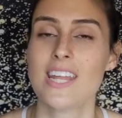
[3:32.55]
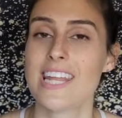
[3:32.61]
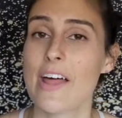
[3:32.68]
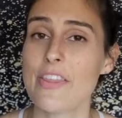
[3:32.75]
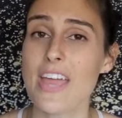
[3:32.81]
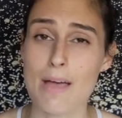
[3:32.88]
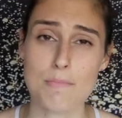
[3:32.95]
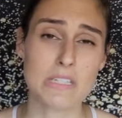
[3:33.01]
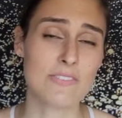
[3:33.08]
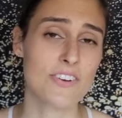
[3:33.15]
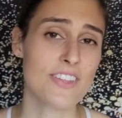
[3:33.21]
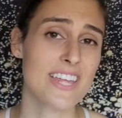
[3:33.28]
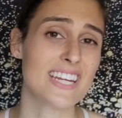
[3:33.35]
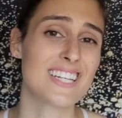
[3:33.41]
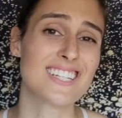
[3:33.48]
Now, the
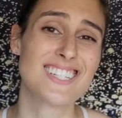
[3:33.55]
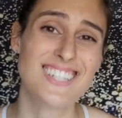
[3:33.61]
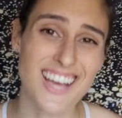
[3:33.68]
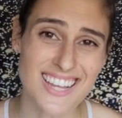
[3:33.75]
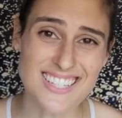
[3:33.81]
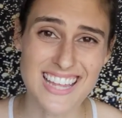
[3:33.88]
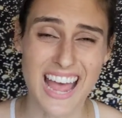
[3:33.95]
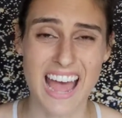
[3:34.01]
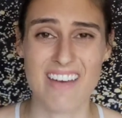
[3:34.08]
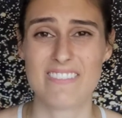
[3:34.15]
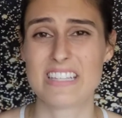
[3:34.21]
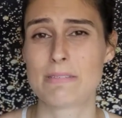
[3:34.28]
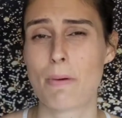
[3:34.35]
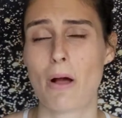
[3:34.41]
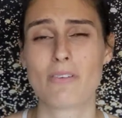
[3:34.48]
atmosphere that it does have
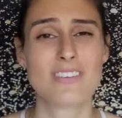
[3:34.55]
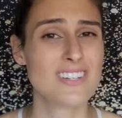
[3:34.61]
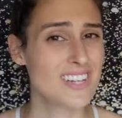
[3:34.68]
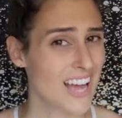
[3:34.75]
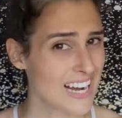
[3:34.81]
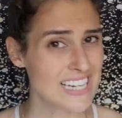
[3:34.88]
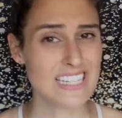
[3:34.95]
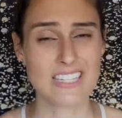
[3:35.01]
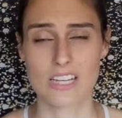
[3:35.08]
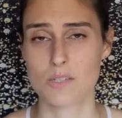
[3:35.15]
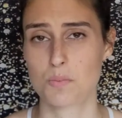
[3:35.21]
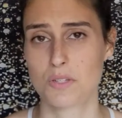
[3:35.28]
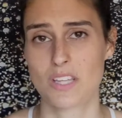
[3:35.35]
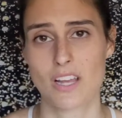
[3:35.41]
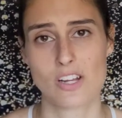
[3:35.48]
is about
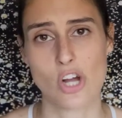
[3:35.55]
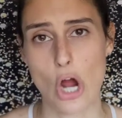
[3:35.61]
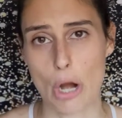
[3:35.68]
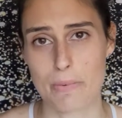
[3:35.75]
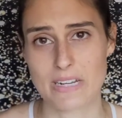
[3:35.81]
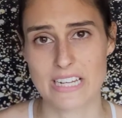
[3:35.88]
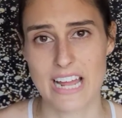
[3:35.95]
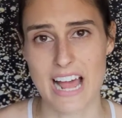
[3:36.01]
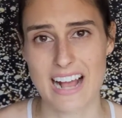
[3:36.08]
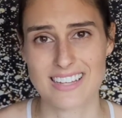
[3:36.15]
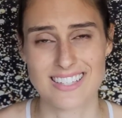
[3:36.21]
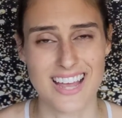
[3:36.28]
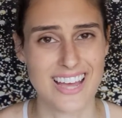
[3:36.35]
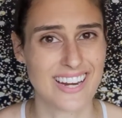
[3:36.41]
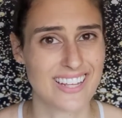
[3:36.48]
96% carbon
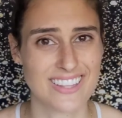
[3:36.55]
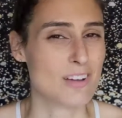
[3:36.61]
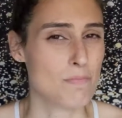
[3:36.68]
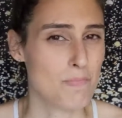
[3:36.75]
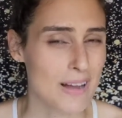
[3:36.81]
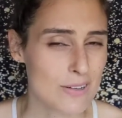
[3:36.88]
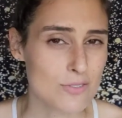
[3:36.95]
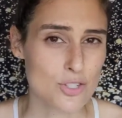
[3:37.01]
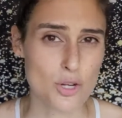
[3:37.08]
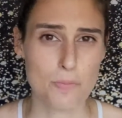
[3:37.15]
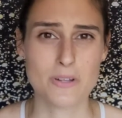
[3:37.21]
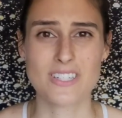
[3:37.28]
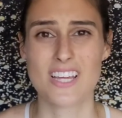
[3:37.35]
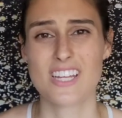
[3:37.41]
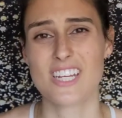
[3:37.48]
dioxide and about
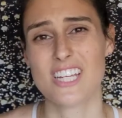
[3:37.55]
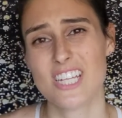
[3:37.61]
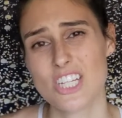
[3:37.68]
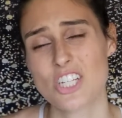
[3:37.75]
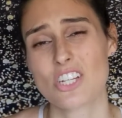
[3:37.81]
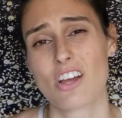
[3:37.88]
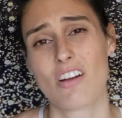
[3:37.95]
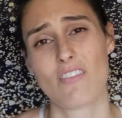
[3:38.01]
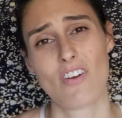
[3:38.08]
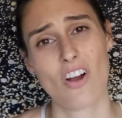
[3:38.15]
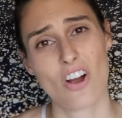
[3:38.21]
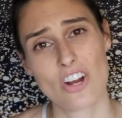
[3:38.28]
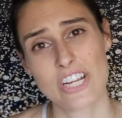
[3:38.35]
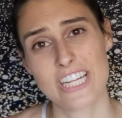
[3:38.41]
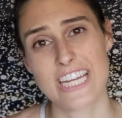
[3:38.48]
2% each of
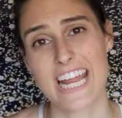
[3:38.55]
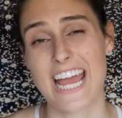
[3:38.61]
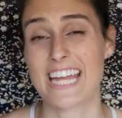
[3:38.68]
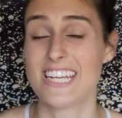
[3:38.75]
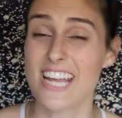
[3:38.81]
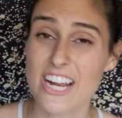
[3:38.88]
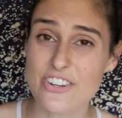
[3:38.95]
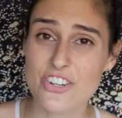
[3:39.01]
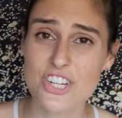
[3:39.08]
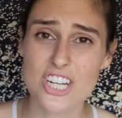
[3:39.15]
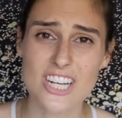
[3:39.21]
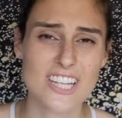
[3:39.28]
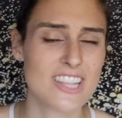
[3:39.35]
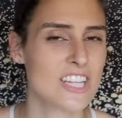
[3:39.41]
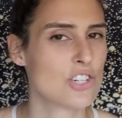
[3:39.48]
argon and nitrogen,
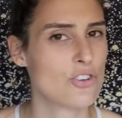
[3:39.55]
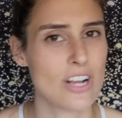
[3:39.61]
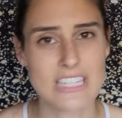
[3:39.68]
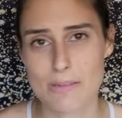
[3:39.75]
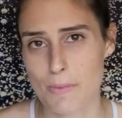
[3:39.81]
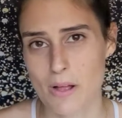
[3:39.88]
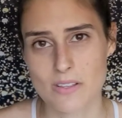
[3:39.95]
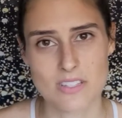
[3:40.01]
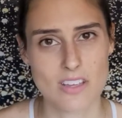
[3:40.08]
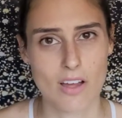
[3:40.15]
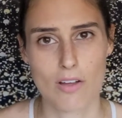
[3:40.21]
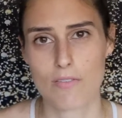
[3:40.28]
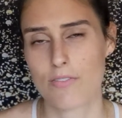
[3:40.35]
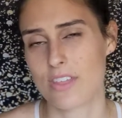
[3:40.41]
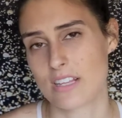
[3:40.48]
and then trace amounts
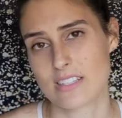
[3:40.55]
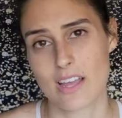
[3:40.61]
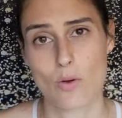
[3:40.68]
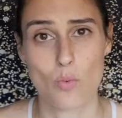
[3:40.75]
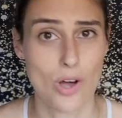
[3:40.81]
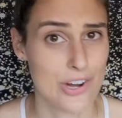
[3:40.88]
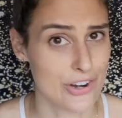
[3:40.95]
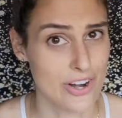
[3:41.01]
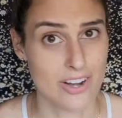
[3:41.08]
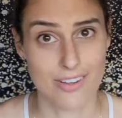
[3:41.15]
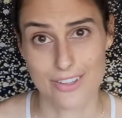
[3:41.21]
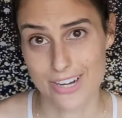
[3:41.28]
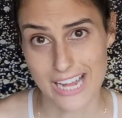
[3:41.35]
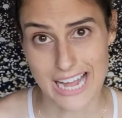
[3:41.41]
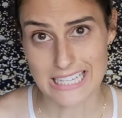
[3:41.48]
of things like water and
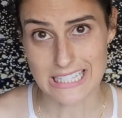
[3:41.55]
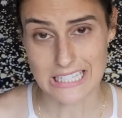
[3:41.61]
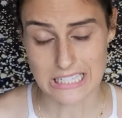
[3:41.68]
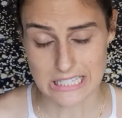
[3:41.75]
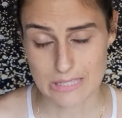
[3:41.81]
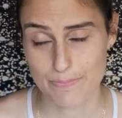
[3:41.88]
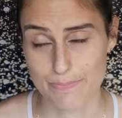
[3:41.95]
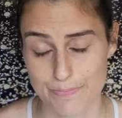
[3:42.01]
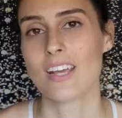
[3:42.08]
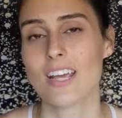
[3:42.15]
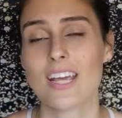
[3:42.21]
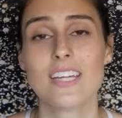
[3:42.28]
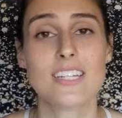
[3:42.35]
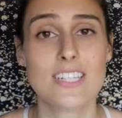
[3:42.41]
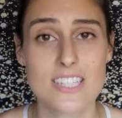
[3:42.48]
other gases.
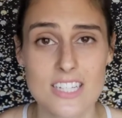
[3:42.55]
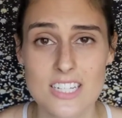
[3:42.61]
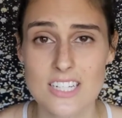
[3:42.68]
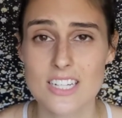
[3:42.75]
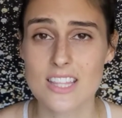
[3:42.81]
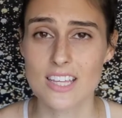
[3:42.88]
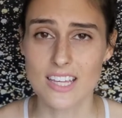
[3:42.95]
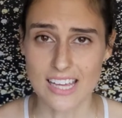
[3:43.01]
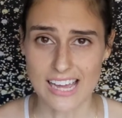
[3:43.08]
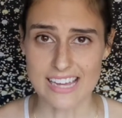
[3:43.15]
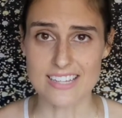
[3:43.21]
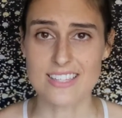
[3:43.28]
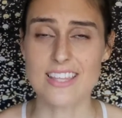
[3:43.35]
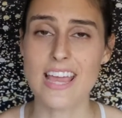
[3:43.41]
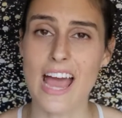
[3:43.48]
In addition to the
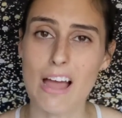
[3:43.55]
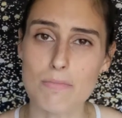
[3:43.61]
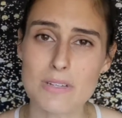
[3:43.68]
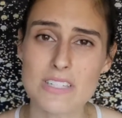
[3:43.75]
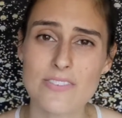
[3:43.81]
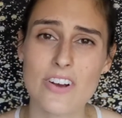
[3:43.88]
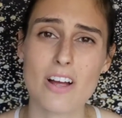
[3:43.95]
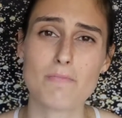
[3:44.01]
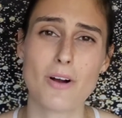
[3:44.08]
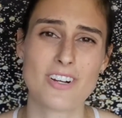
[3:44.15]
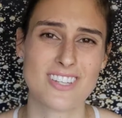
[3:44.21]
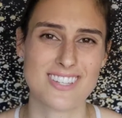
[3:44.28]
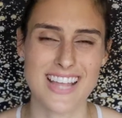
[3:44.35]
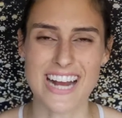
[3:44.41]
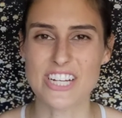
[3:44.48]
gas, the atmosphere on
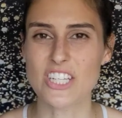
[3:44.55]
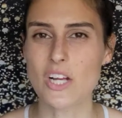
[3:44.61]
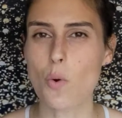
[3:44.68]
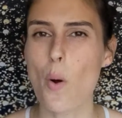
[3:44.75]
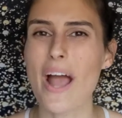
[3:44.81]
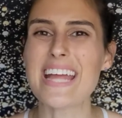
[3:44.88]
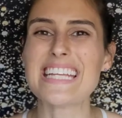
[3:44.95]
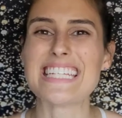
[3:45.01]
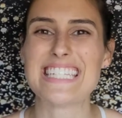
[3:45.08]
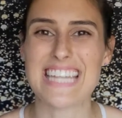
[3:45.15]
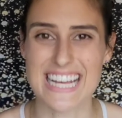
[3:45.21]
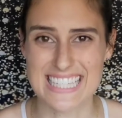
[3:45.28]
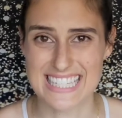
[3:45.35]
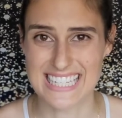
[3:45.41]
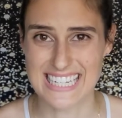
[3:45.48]
Mars is actually quite
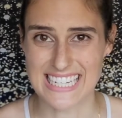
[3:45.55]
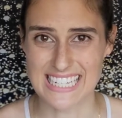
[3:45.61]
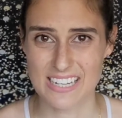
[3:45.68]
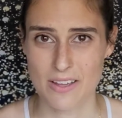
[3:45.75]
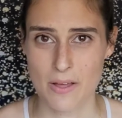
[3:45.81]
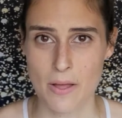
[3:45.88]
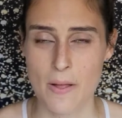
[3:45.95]
dusty.